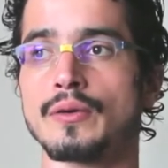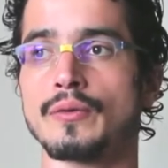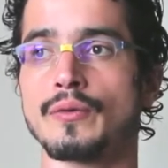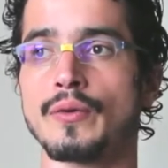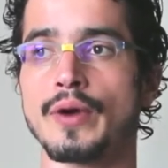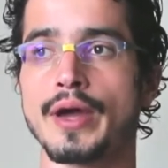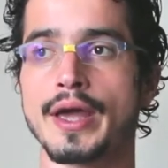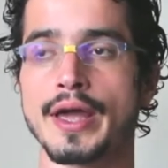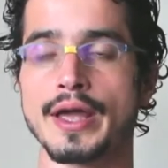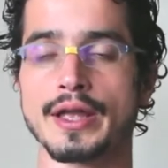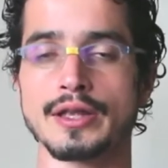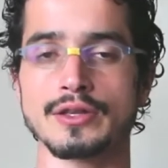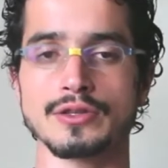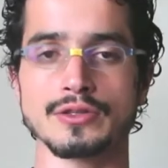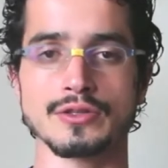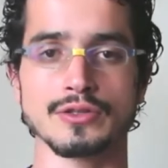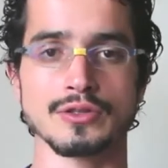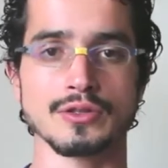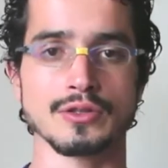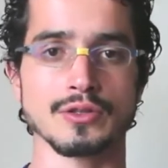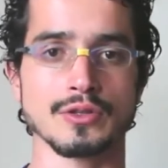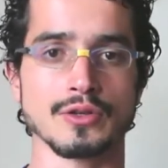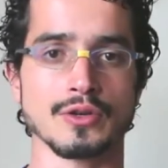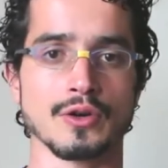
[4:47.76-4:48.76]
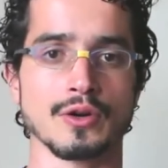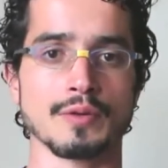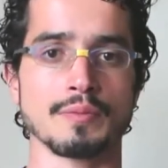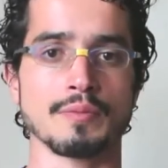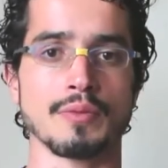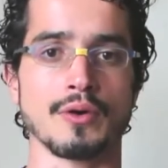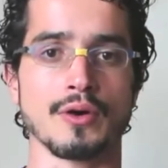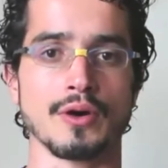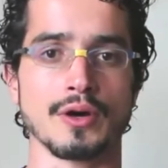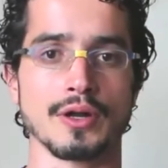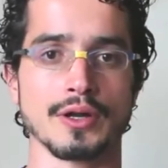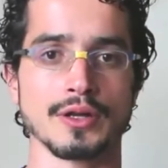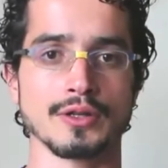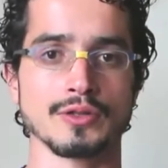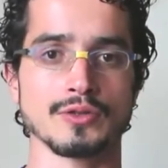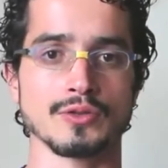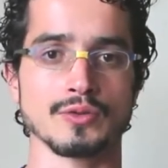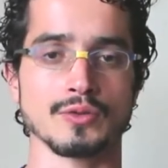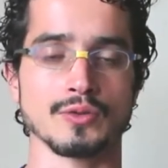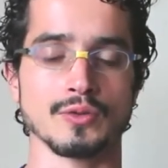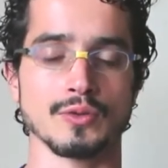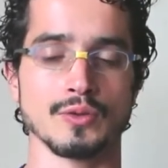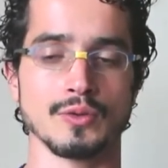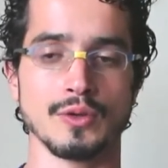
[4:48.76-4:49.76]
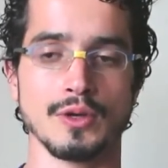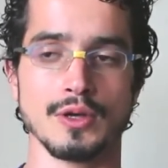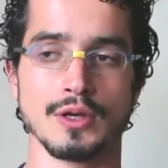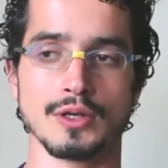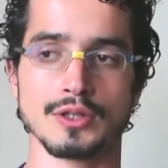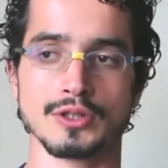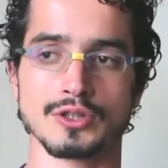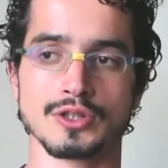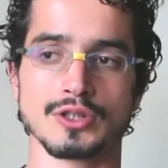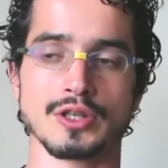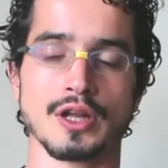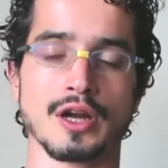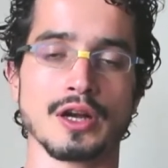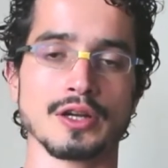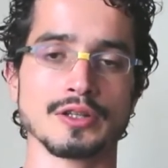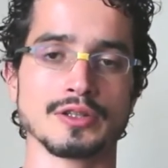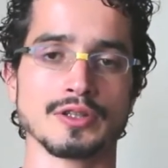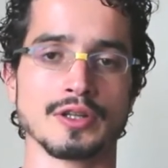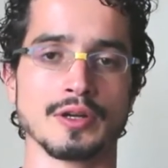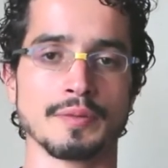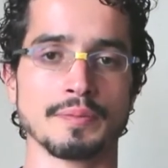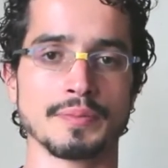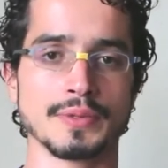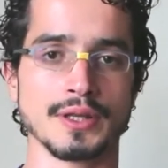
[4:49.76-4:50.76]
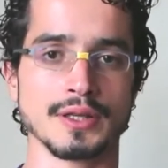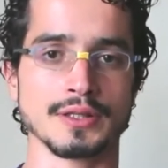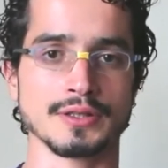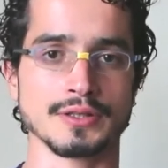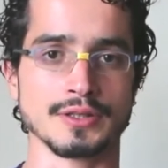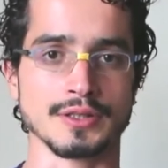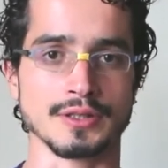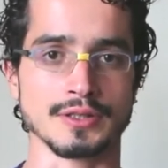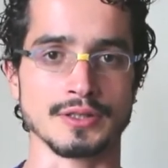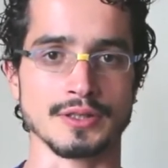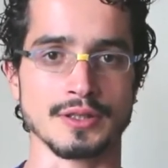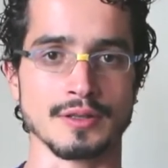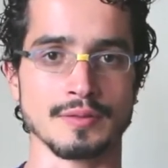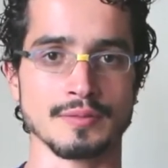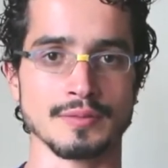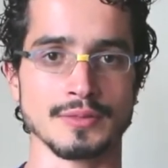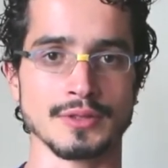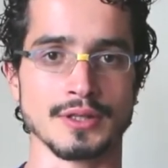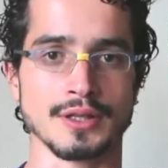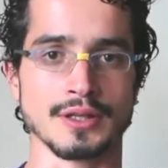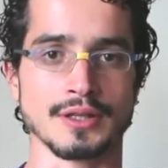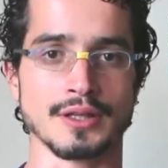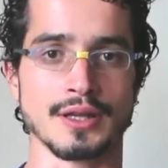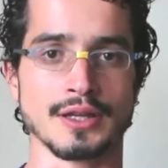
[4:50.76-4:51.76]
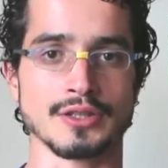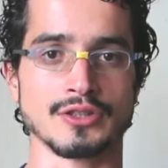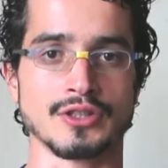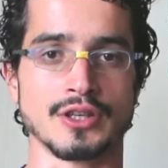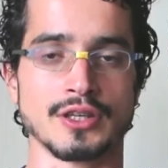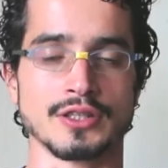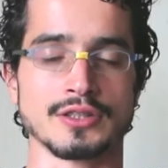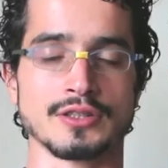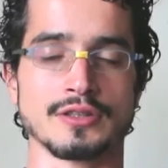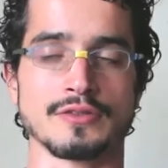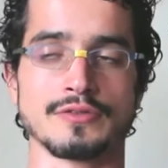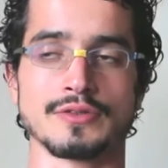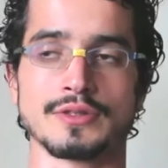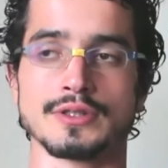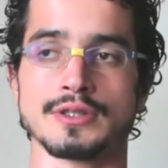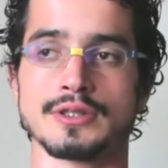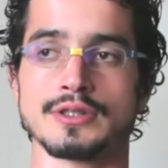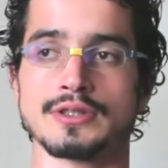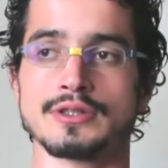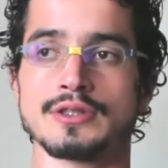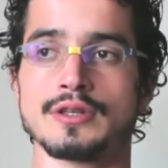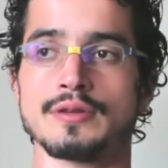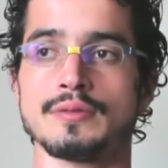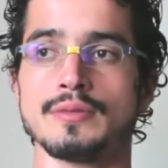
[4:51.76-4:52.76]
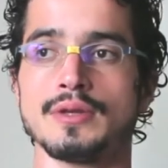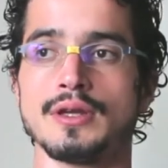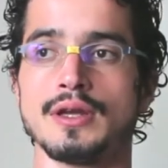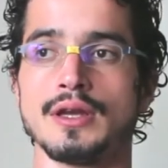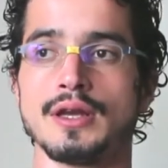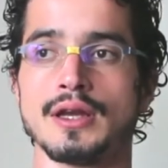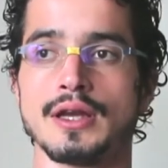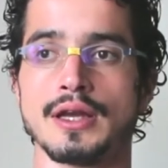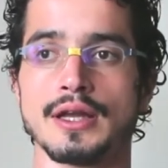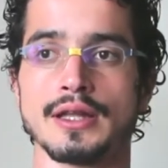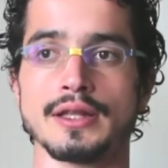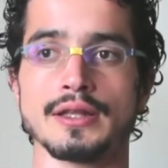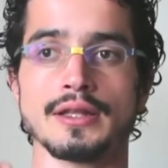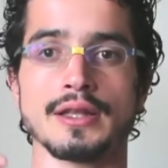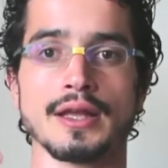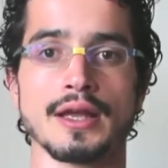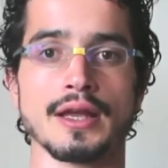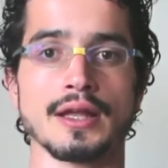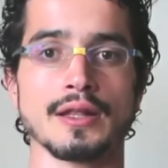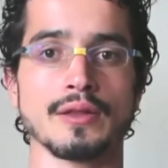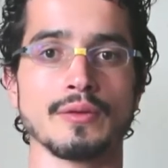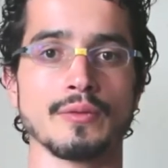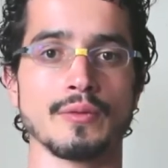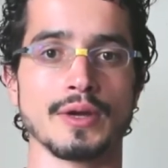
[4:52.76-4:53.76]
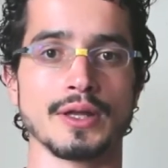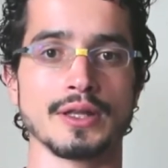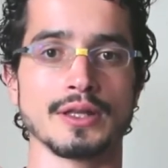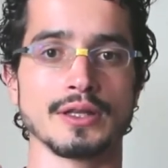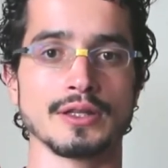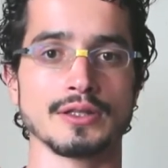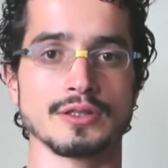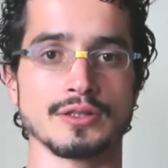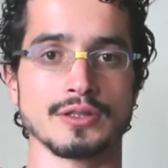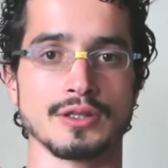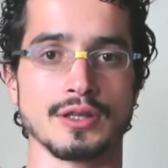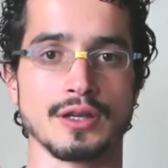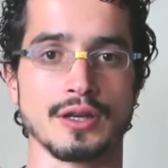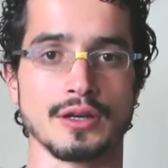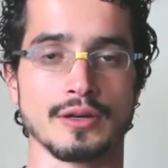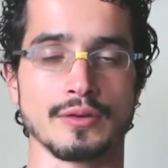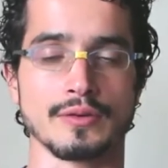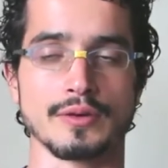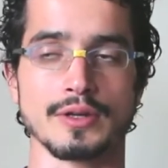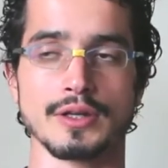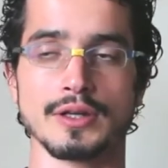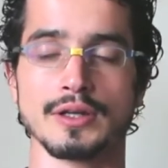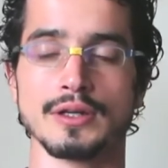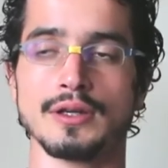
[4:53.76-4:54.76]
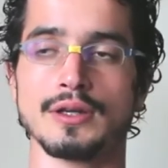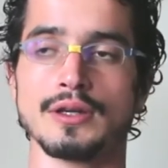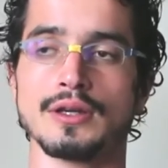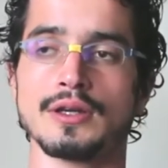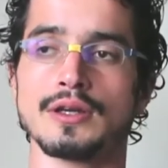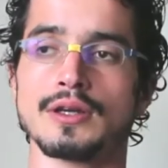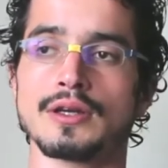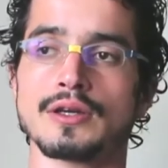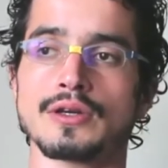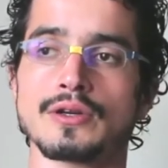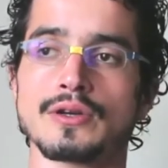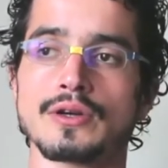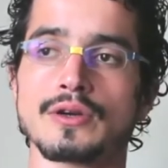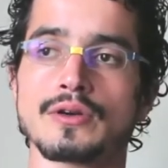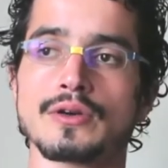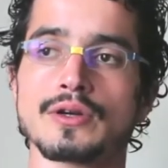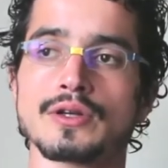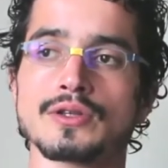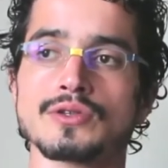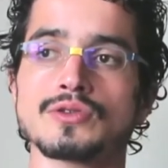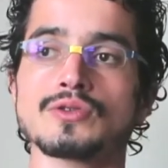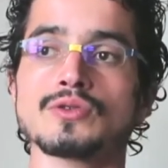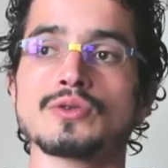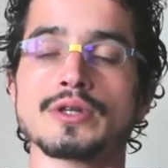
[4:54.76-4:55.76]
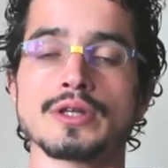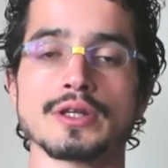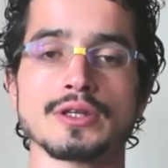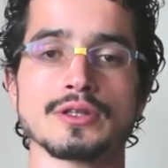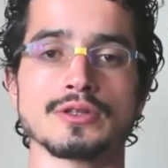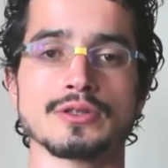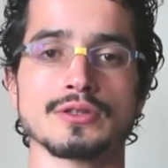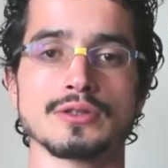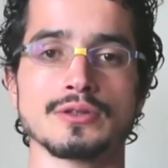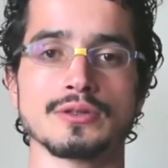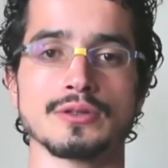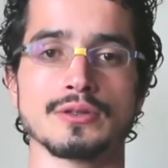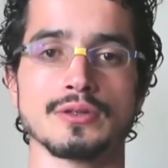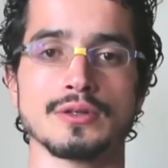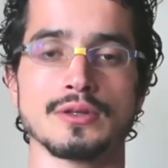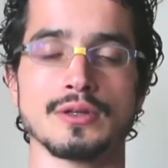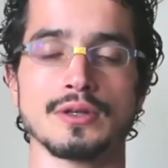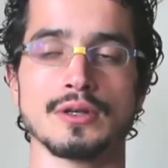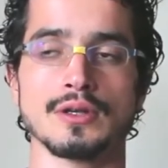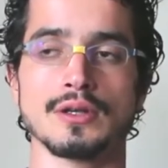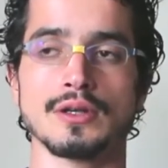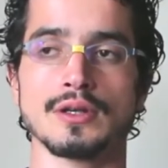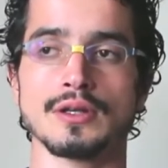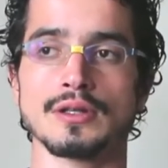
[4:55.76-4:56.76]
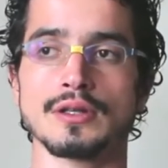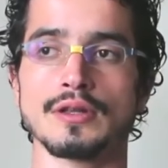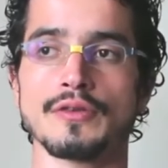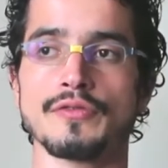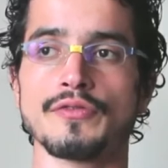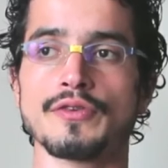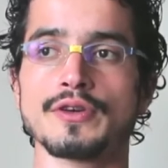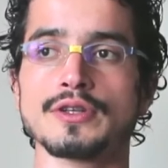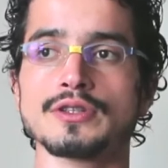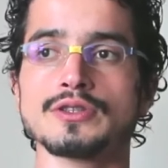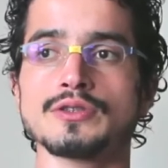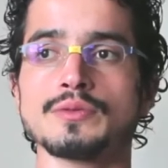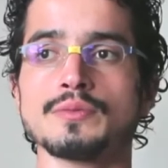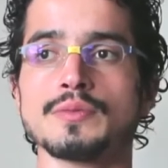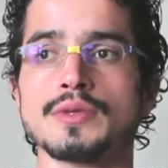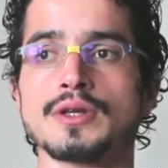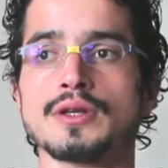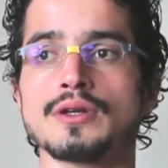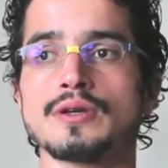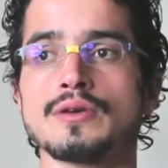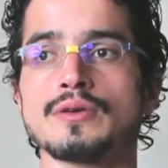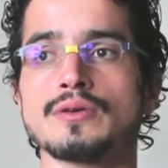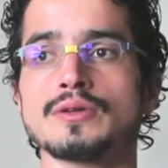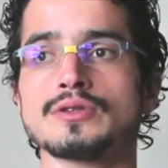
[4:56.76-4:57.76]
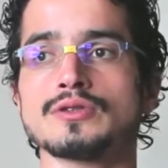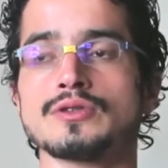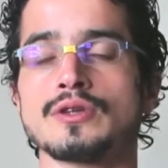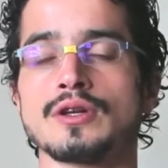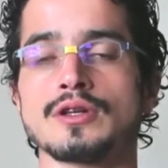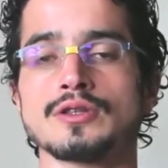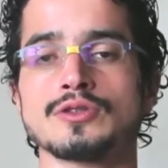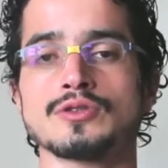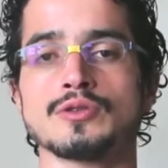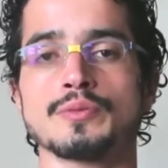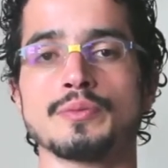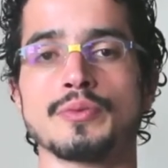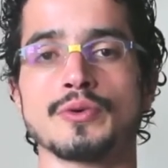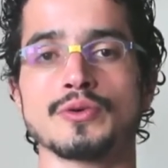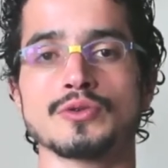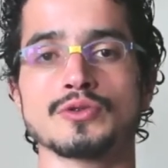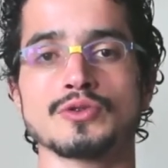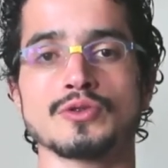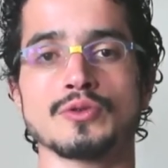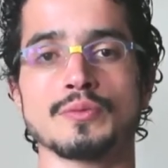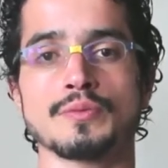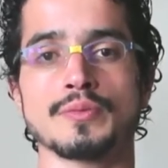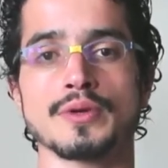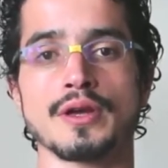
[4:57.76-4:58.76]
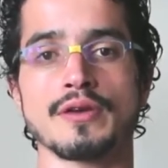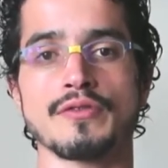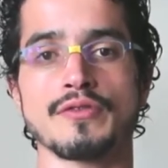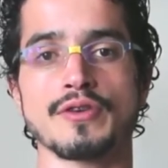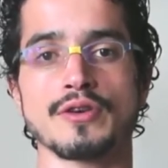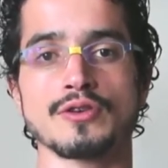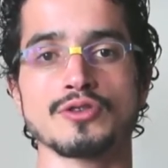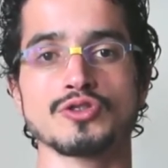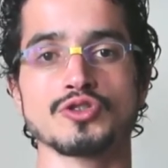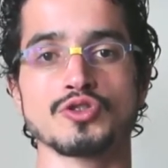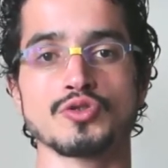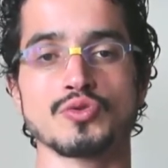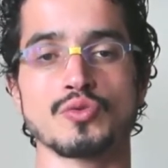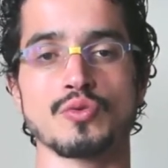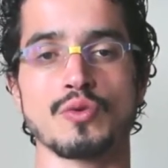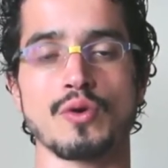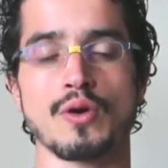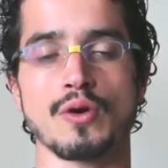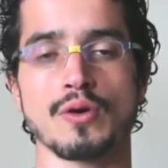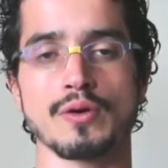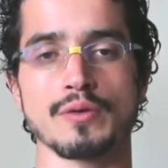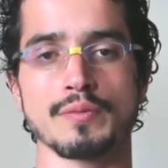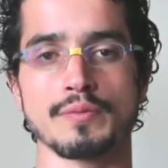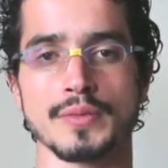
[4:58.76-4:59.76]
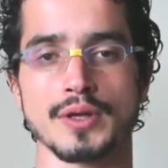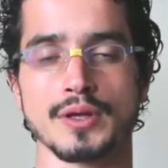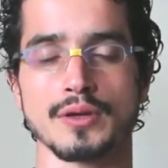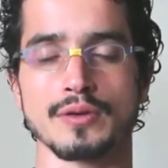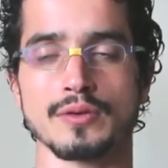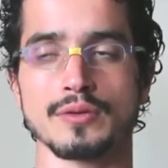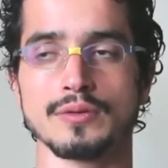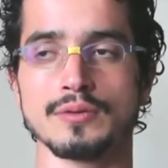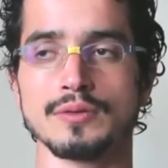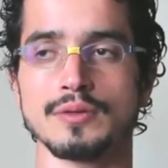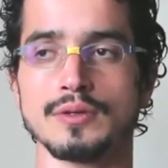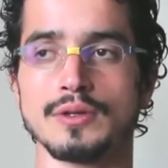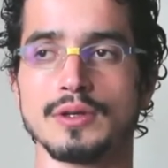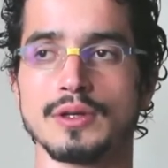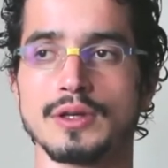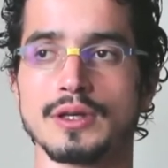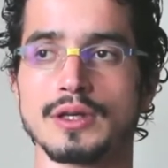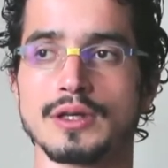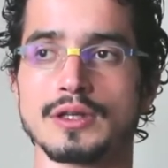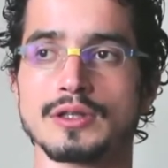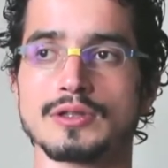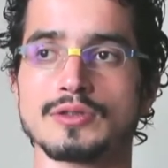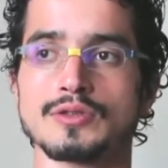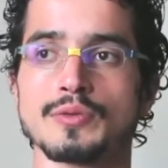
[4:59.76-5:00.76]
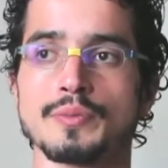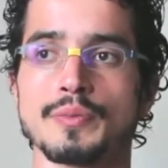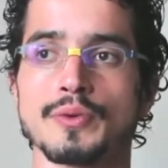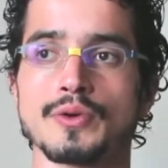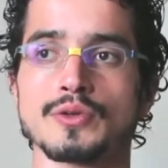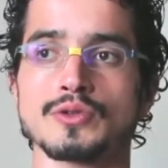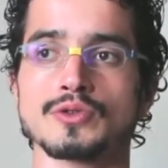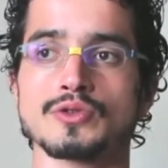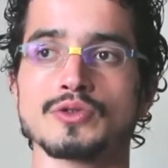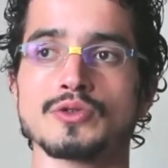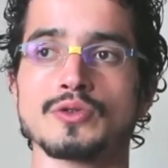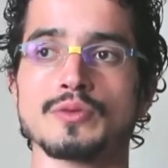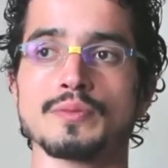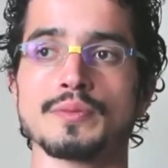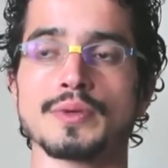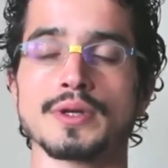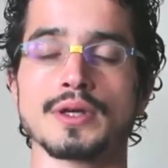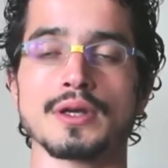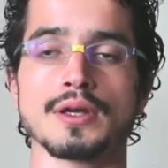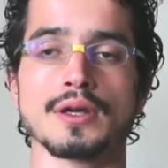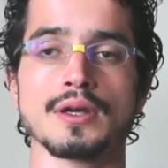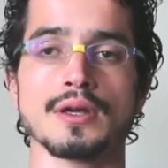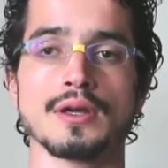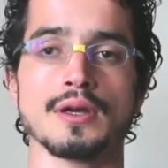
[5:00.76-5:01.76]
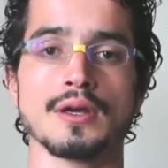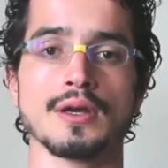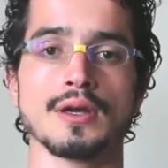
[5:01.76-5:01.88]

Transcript: wait your body to start up the system, the digestive system, and then when it's hungry, you're going to eat. The first meal is not supposed to be a very strong meal. It's supposed to be